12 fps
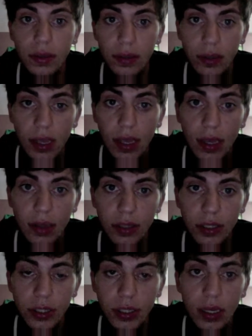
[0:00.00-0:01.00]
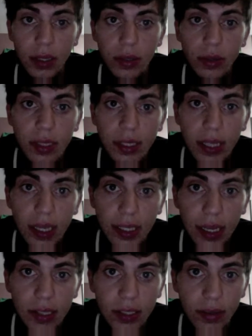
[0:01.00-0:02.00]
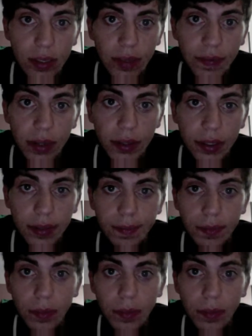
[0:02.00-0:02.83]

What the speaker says: Yeah, shit. You can see it's actually really filthy.